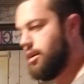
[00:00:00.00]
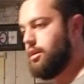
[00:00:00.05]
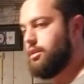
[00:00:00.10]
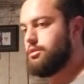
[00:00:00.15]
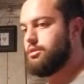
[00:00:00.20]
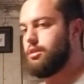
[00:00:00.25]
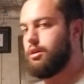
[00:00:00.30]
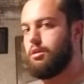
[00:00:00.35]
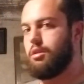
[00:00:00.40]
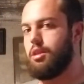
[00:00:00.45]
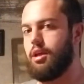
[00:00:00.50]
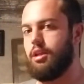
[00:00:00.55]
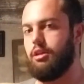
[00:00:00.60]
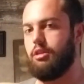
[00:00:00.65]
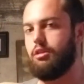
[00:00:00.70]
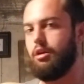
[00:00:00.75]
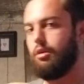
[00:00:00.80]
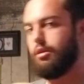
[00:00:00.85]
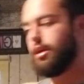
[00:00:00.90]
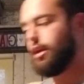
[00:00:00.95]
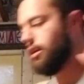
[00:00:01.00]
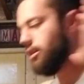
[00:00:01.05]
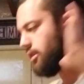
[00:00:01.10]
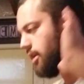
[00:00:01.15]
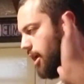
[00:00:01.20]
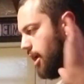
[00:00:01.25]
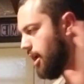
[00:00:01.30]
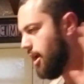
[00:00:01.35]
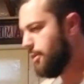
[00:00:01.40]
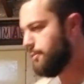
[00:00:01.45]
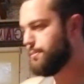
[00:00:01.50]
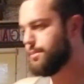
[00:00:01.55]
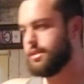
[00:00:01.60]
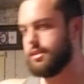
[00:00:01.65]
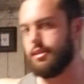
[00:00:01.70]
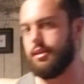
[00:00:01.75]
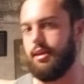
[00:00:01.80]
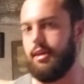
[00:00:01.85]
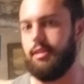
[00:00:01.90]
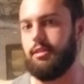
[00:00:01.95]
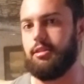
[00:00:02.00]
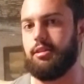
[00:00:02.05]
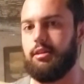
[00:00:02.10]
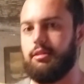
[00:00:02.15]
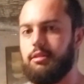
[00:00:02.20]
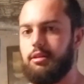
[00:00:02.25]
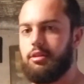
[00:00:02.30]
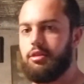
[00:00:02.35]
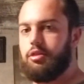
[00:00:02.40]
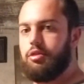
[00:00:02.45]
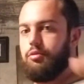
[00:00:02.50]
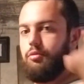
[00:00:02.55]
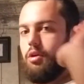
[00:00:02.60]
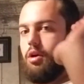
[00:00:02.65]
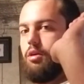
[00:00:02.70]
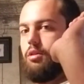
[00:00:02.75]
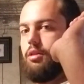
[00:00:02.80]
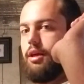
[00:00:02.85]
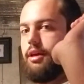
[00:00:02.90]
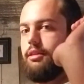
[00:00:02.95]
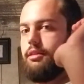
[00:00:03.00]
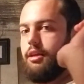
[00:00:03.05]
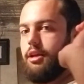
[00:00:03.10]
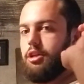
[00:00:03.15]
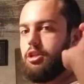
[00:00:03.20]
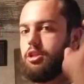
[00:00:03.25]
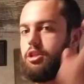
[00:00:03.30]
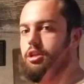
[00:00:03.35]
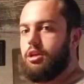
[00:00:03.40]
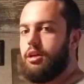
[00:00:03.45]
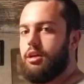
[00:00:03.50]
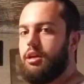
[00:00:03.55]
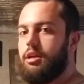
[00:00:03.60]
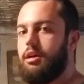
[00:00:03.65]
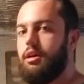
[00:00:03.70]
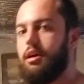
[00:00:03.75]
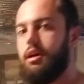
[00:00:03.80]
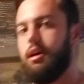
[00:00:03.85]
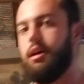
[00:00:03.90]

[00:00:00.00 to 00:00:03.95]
So then you don't get your hips into the throw like they should.